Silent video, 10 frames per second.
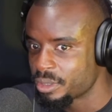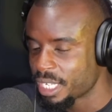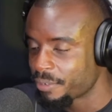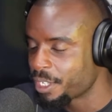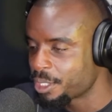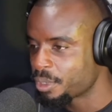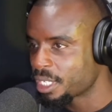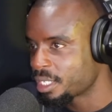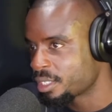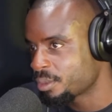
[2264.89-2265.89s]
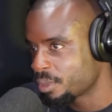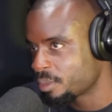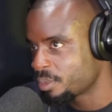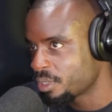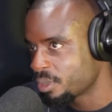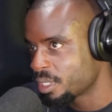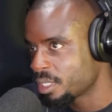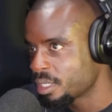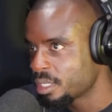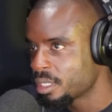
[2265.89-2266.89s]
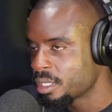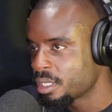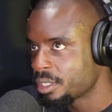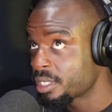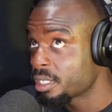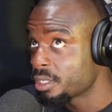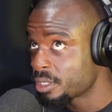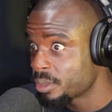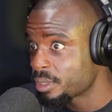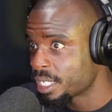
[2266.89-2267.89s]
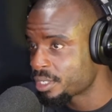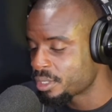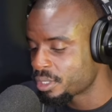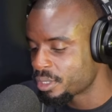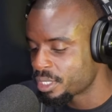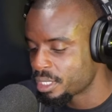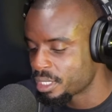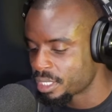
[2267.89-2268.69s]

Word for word: like Facebook ads is what I've been doing since 2013.